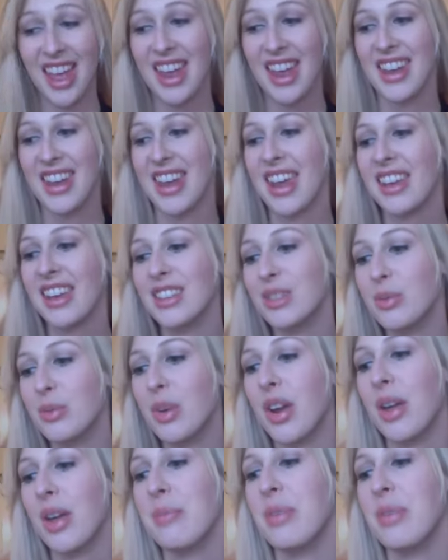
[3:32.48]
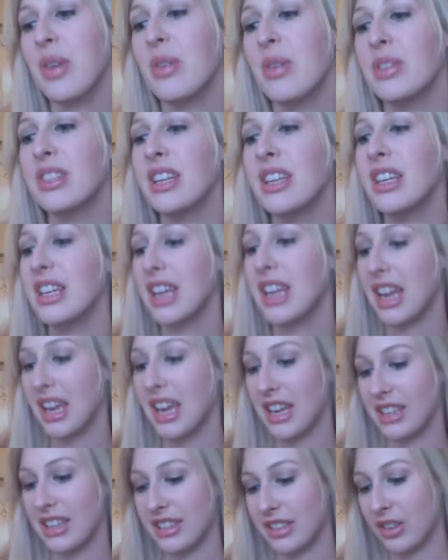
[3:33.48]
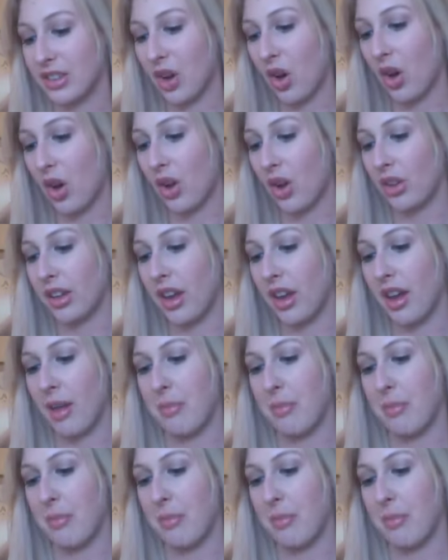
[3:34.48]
Next one I'm using is called